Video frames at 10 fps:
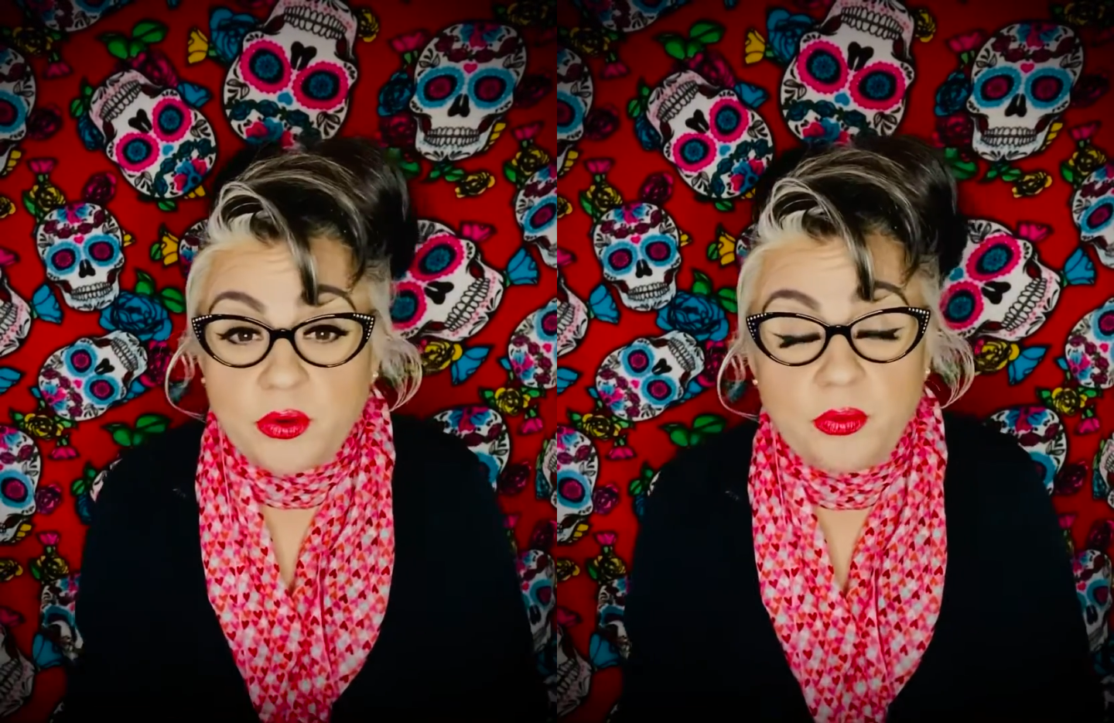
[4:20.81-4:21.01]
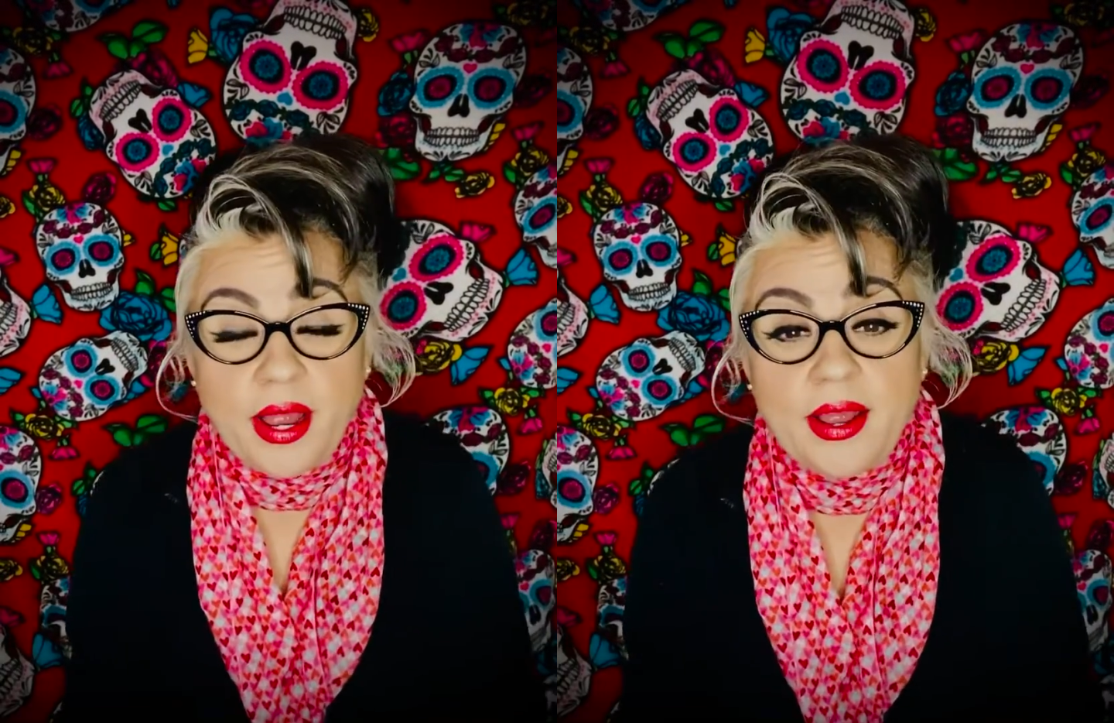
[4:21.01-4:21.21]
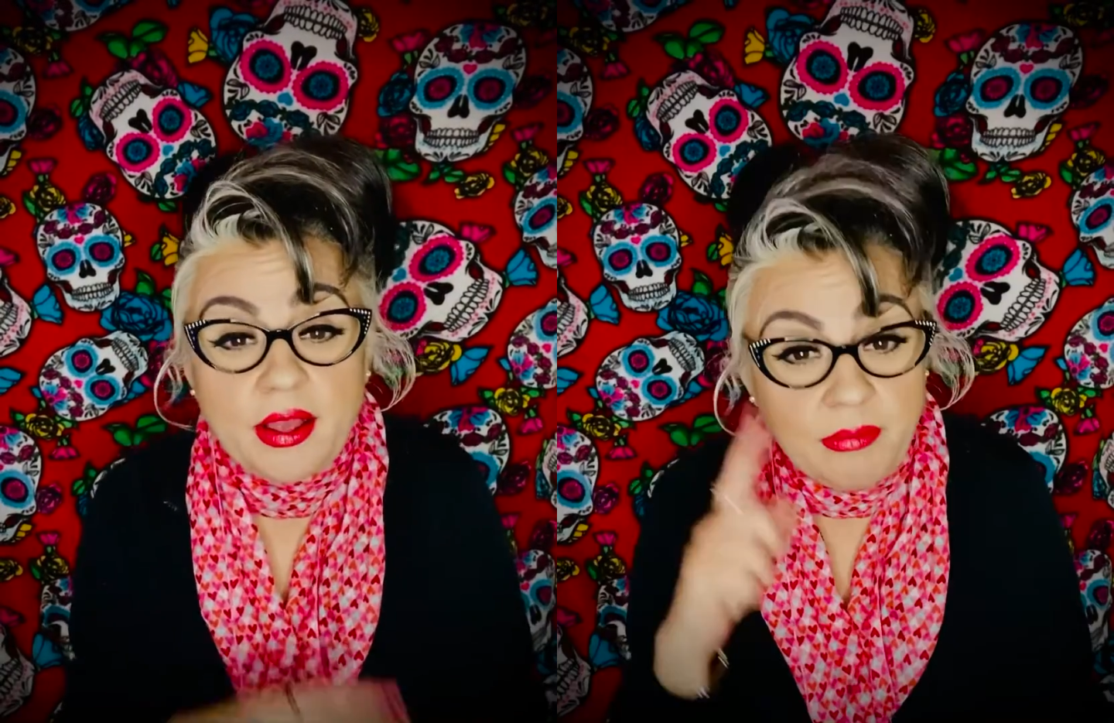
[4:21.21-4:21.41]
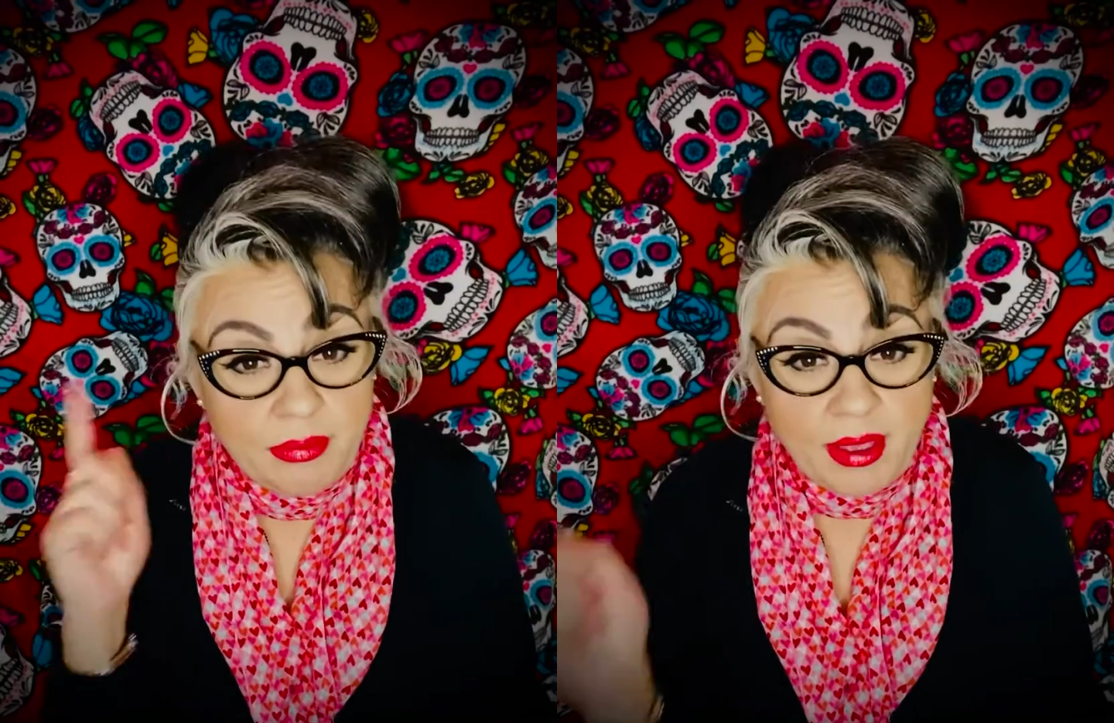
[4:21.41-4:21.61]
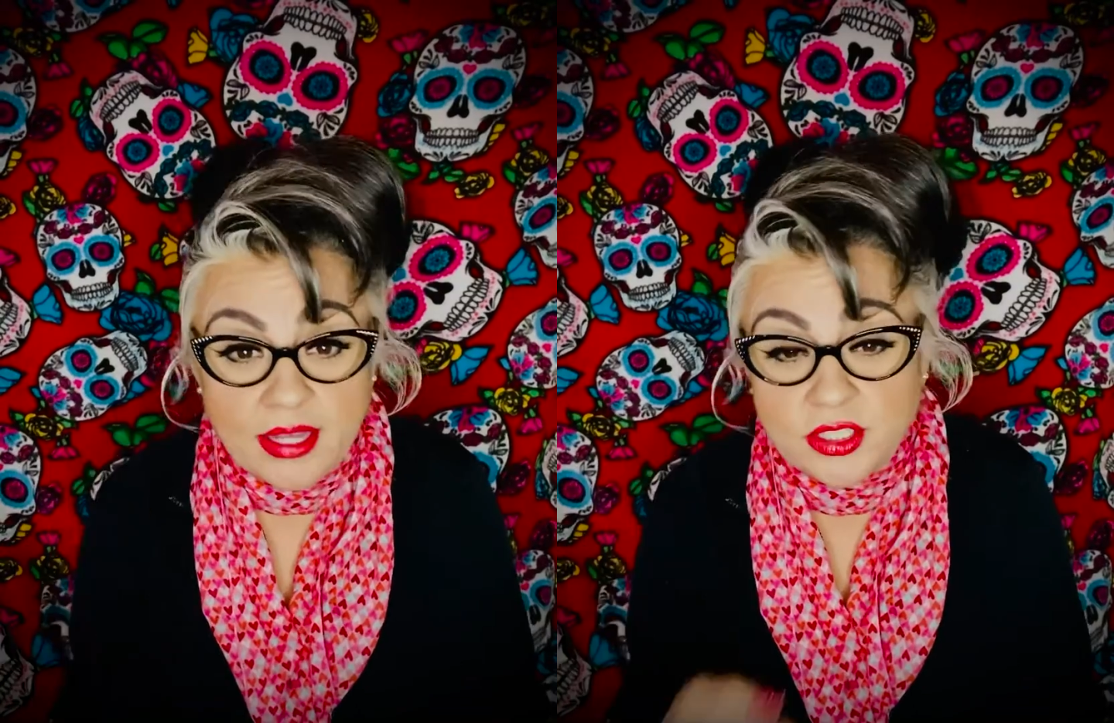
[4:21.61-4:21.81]
rant coming
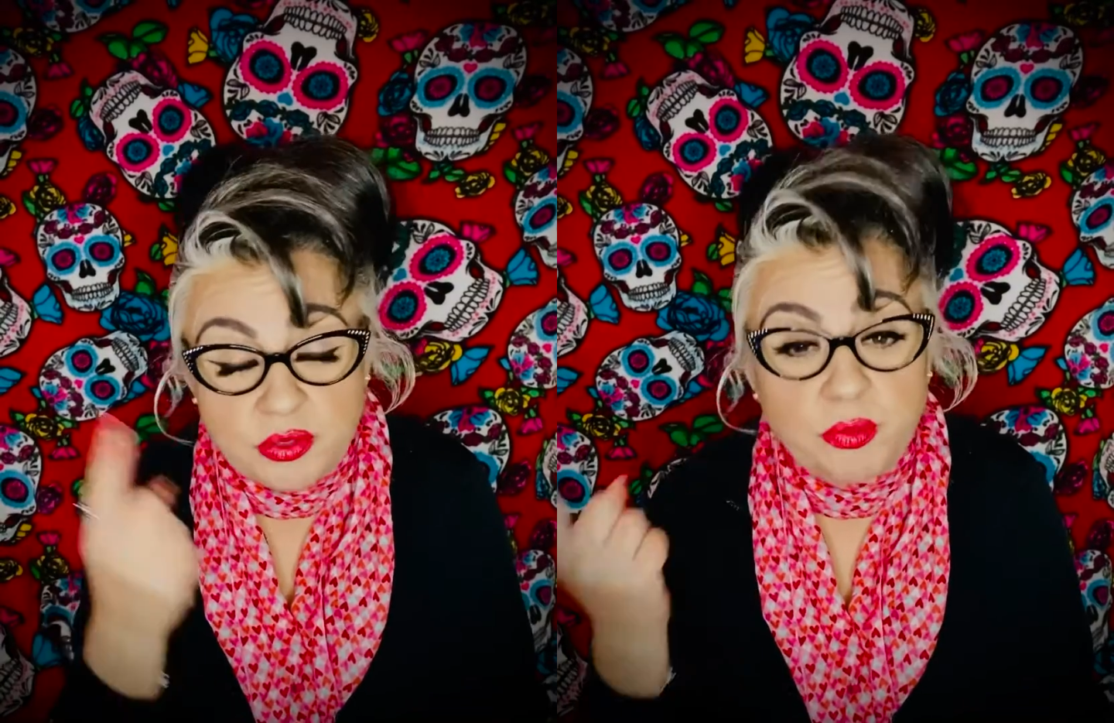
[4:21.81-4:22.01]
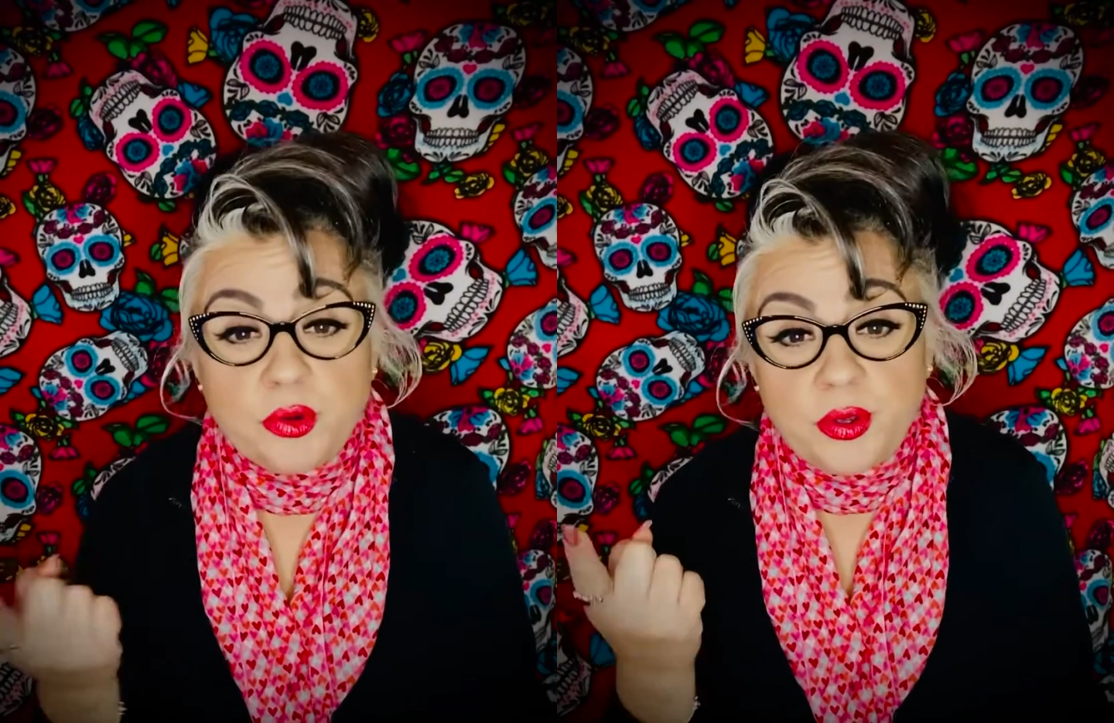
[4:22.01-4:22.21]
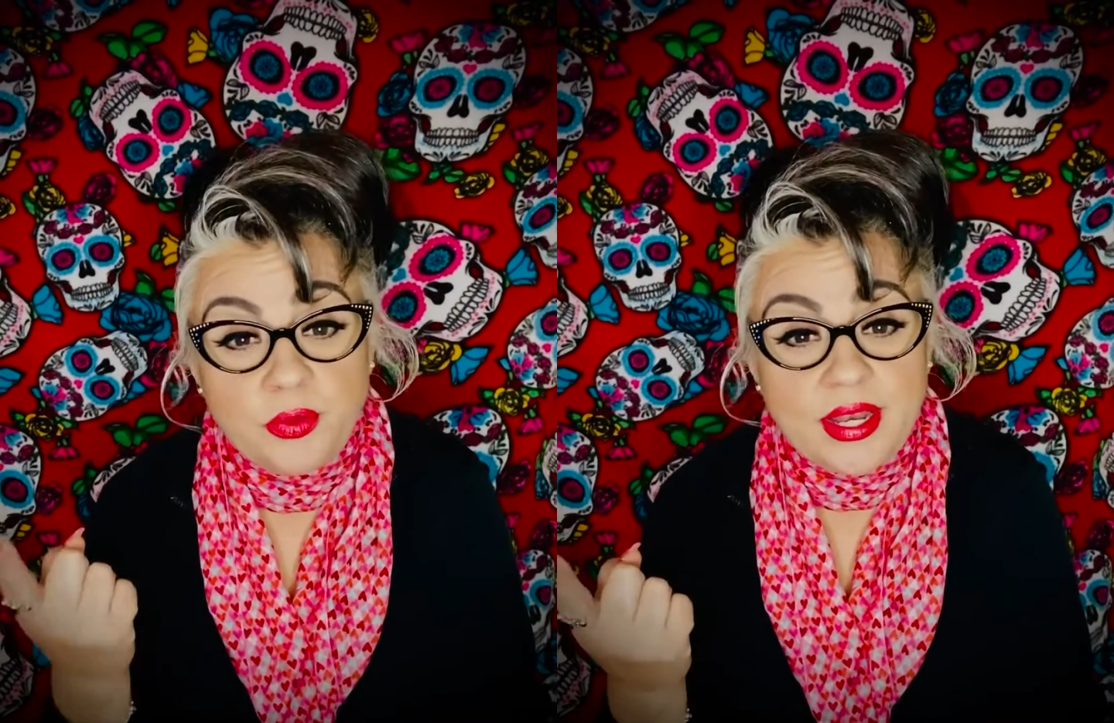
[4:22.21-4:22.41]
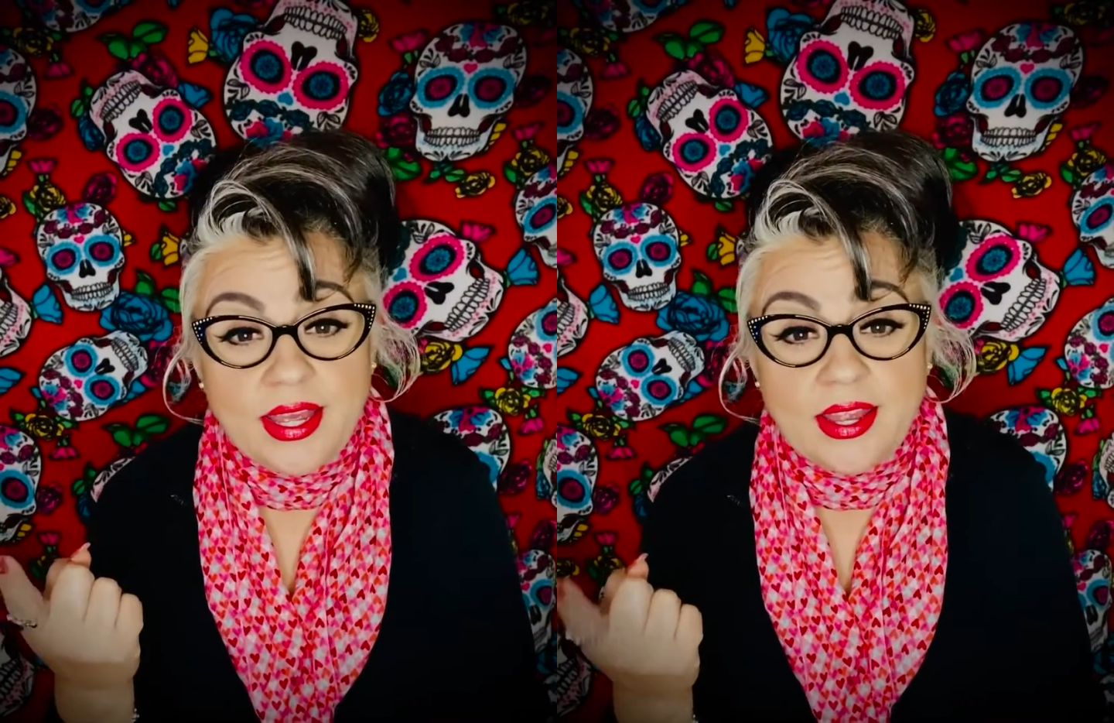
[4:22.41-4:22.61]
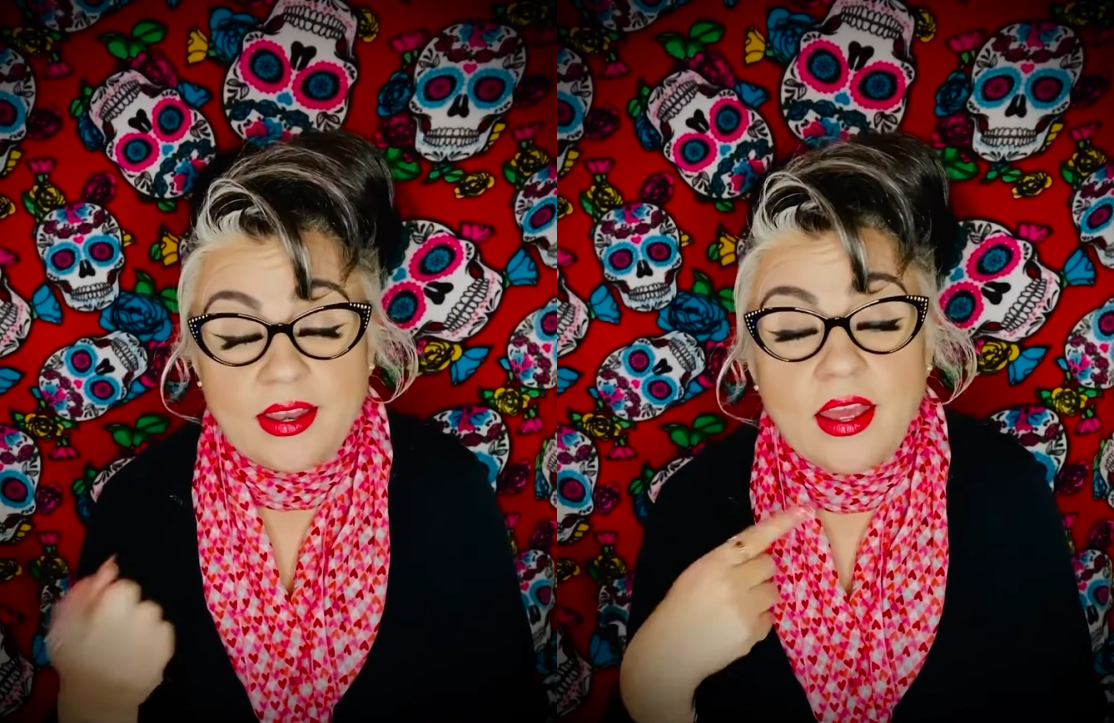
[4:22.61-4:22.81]
back to point one
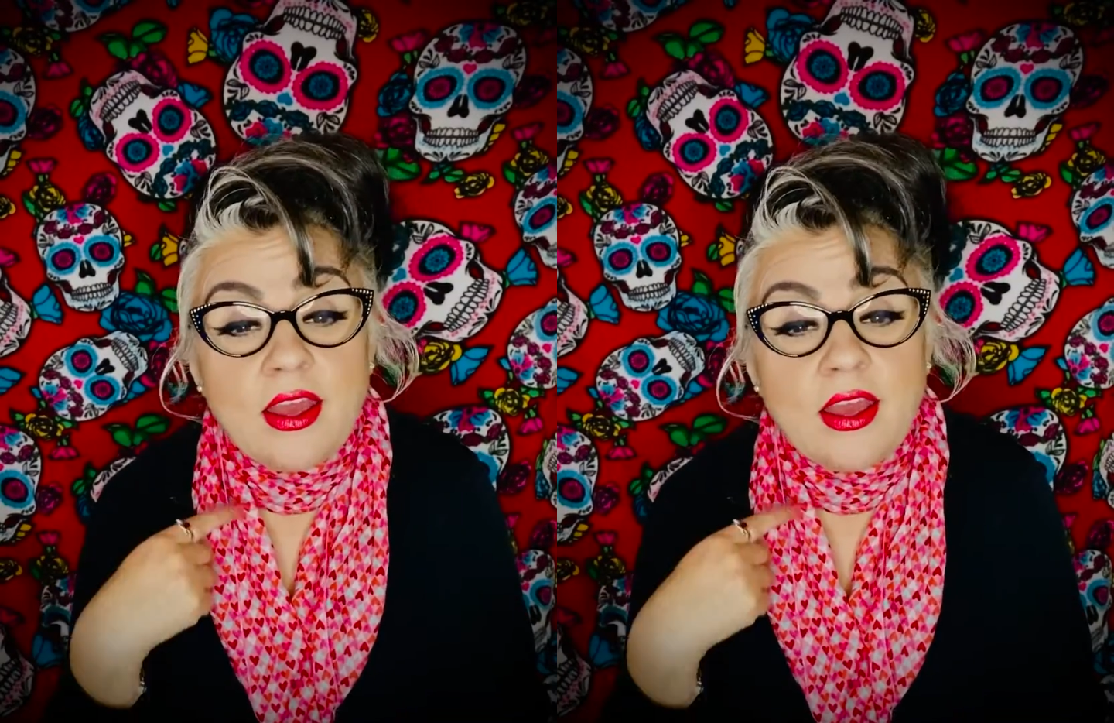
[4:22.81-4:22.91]
again.